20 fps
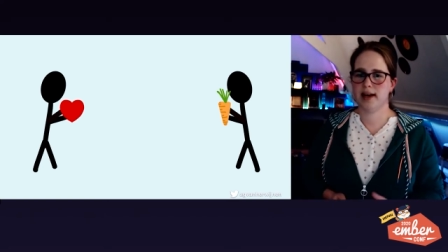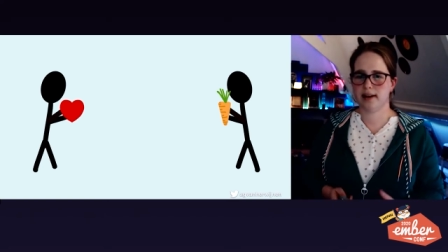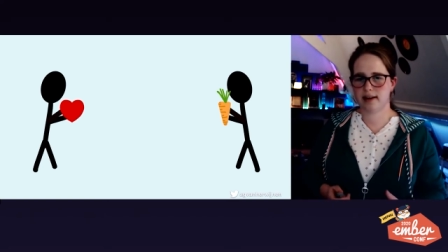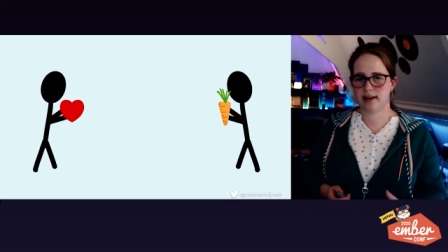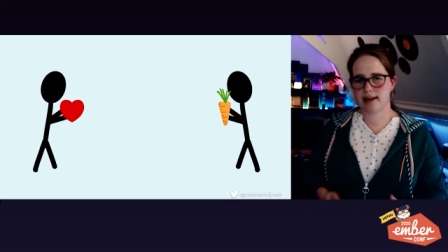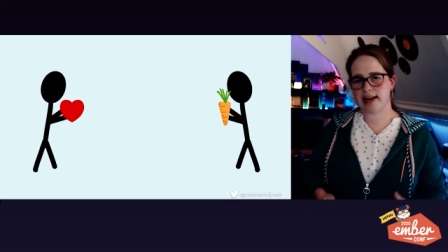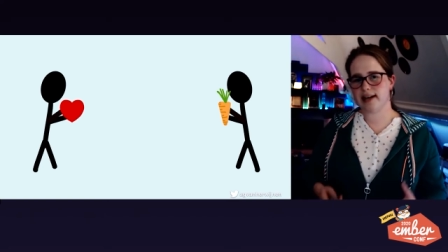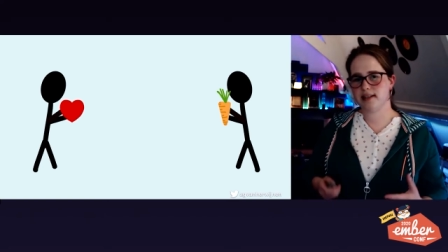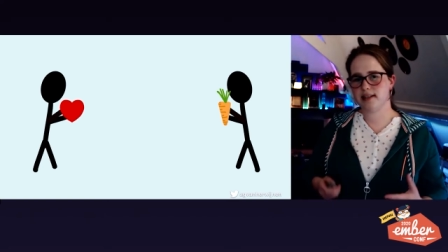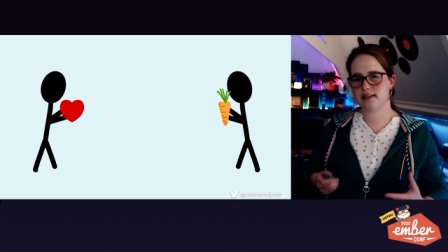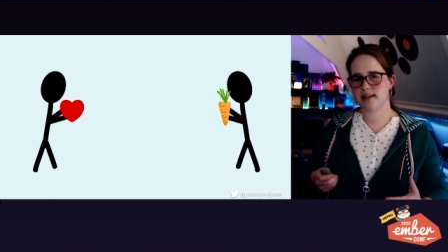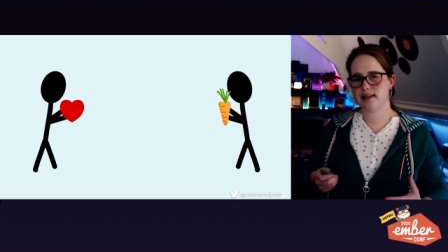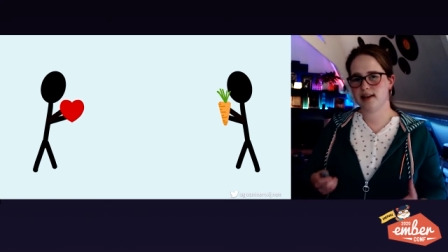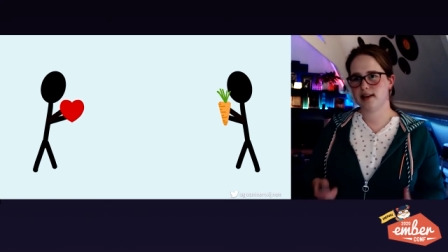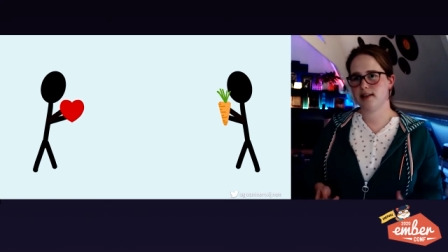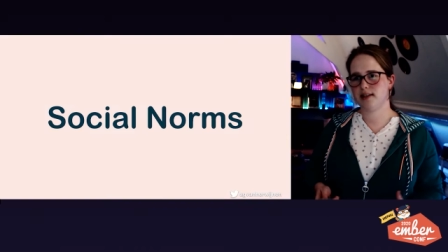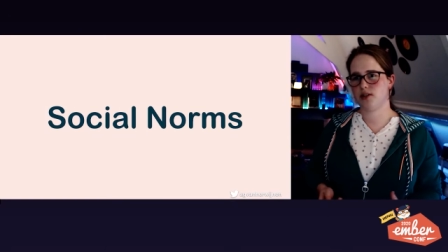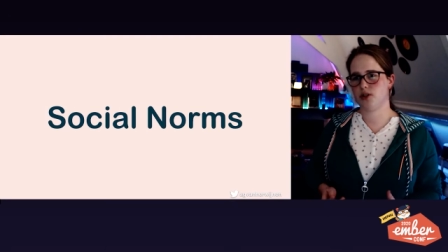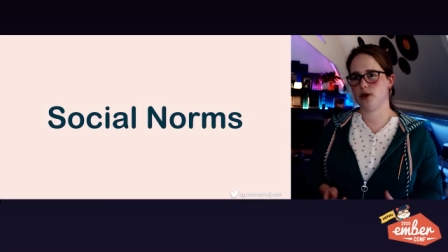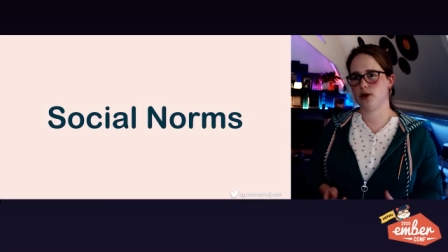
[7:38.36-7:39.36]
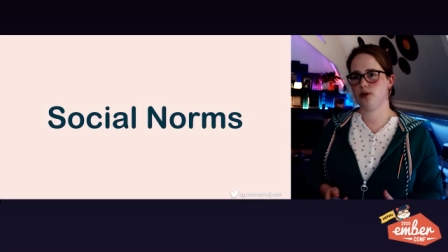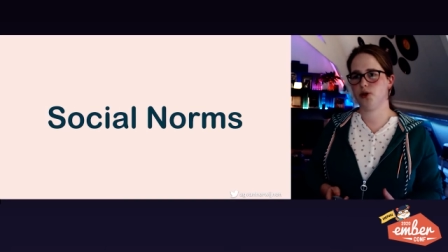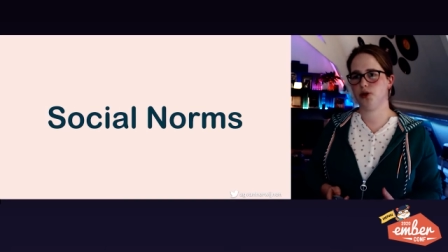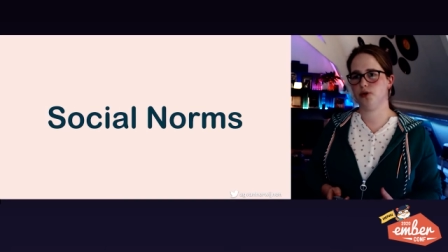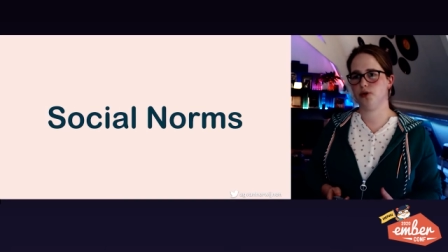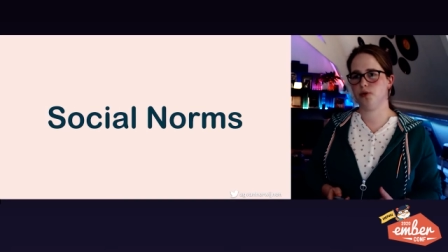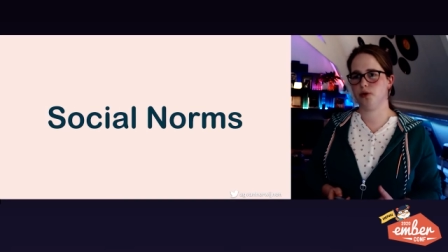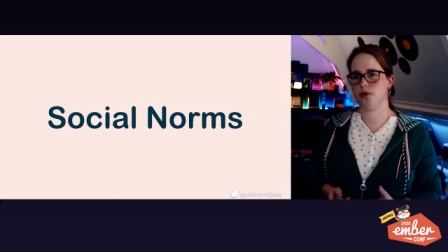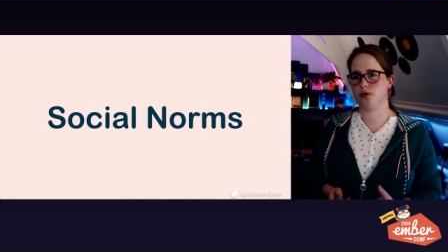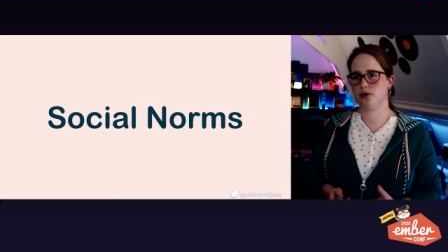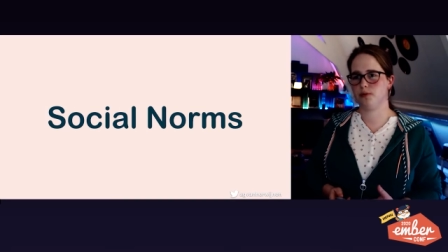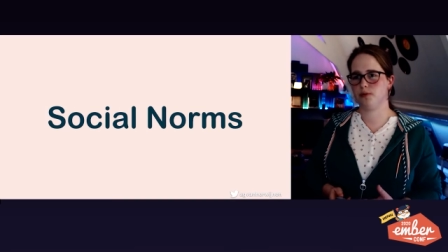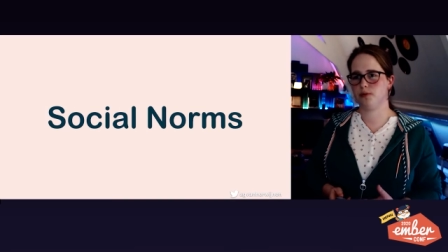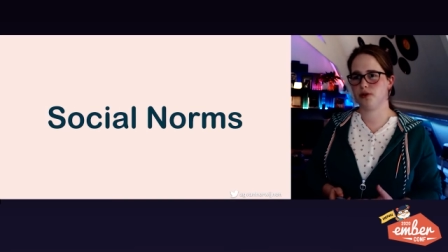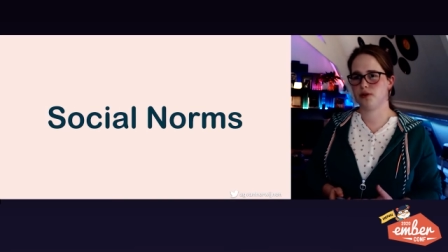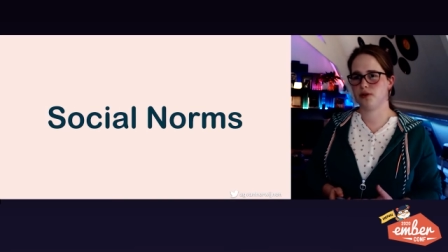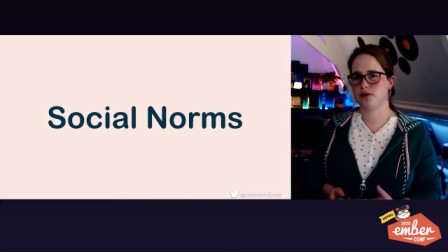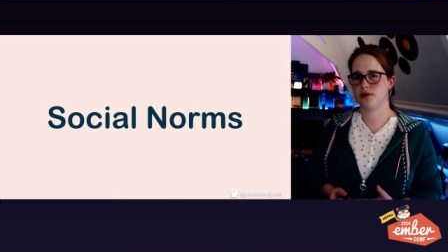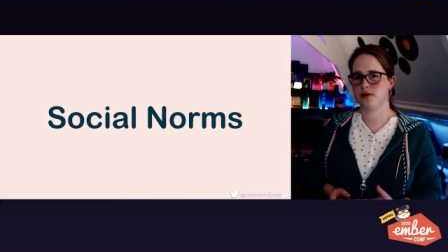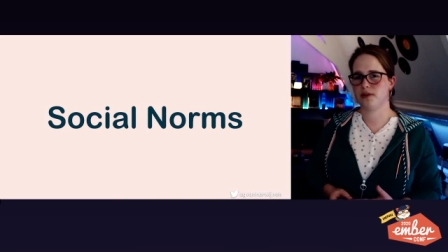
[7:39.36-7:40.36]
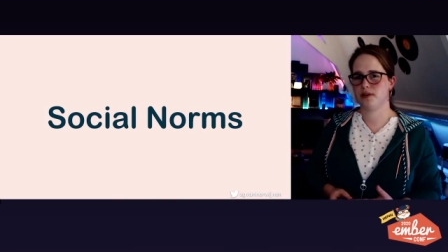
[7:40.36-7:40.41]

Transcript: The next thing is social norms.